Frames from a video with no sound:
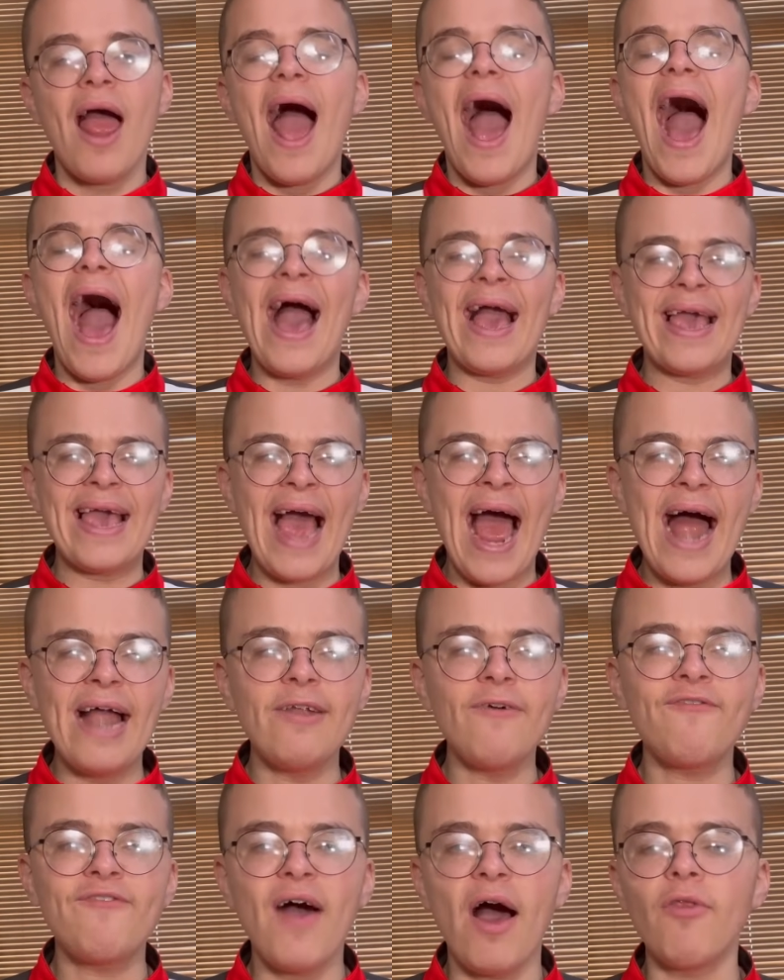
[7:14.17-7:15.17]
I kind
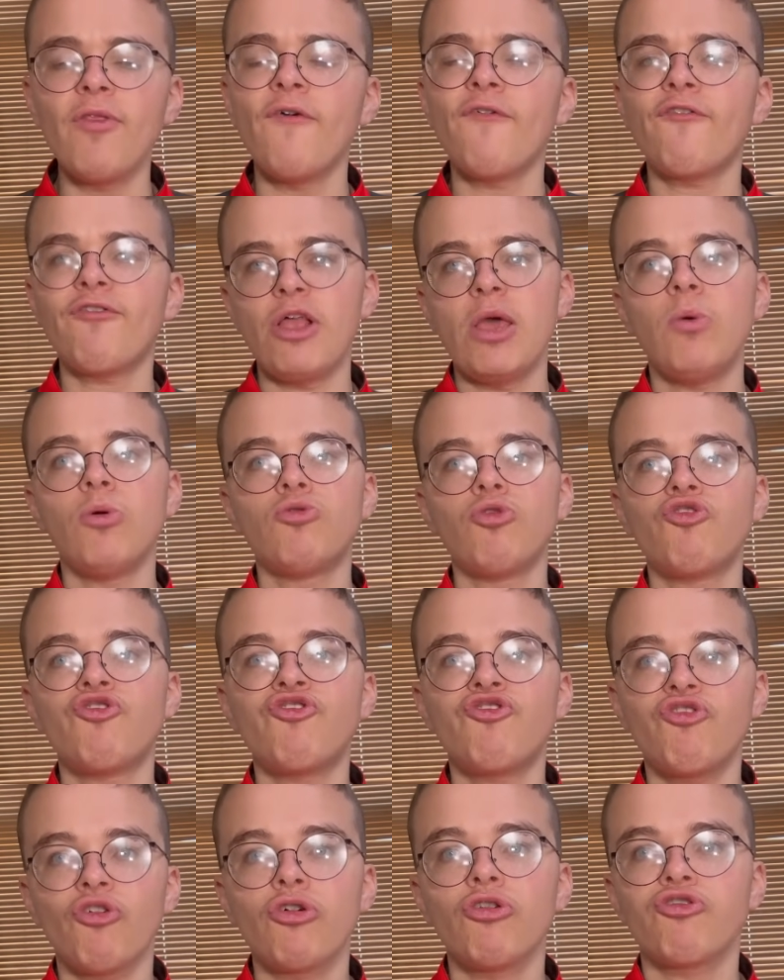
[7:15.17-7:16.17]
of felt that Fleetwood would
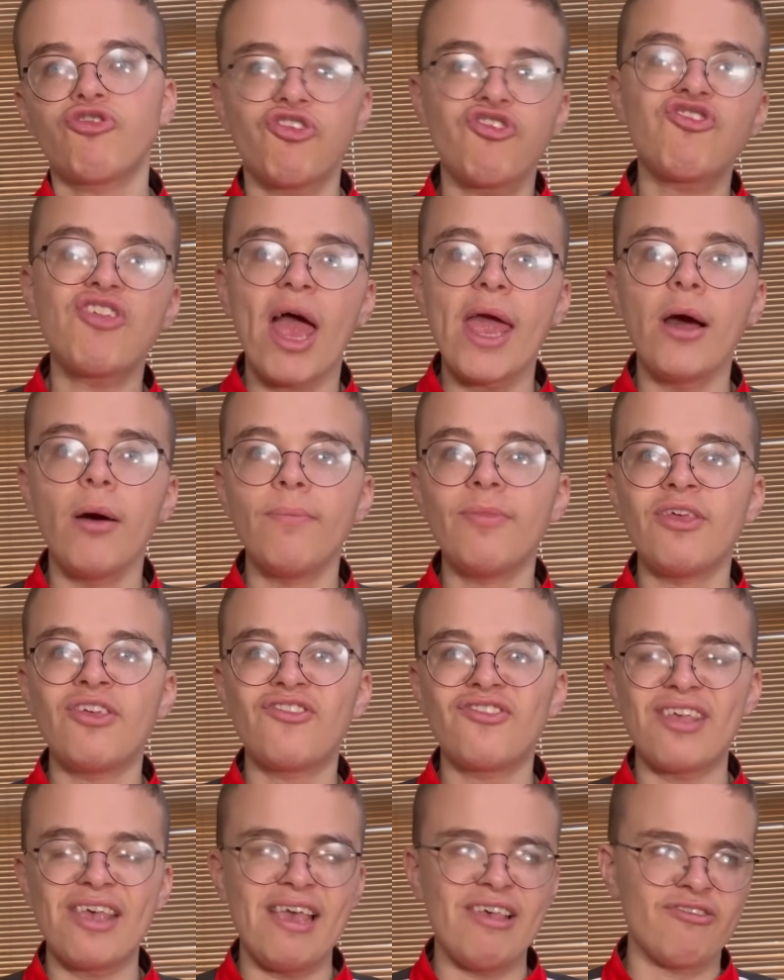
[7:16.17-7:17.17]
struggle to stay up this
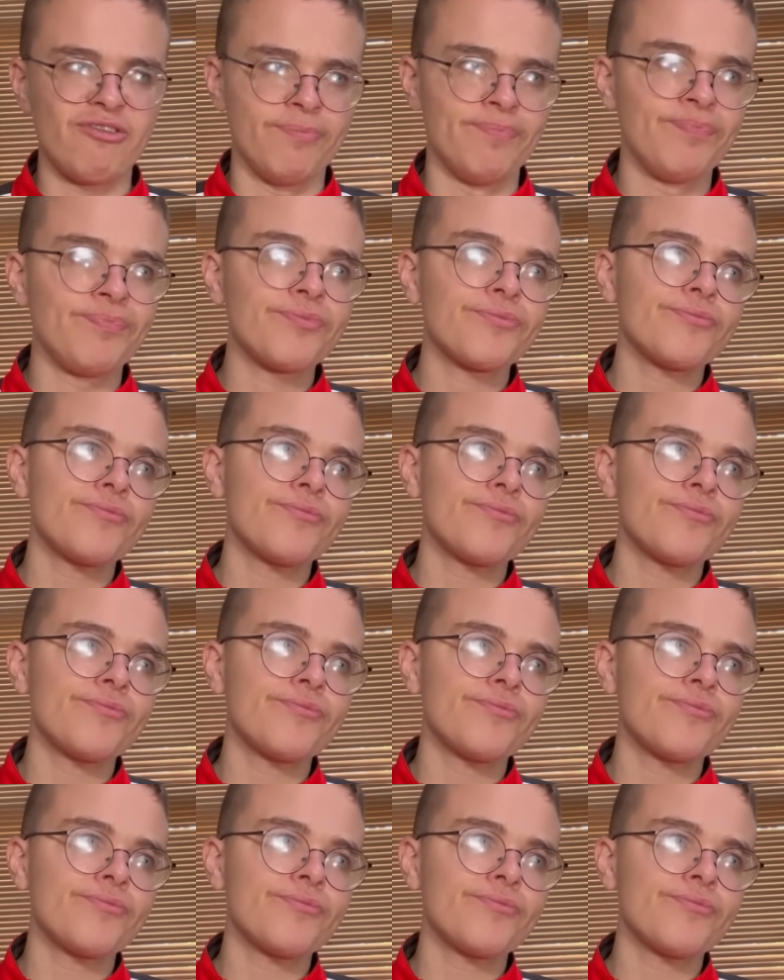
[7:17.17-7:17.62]
season.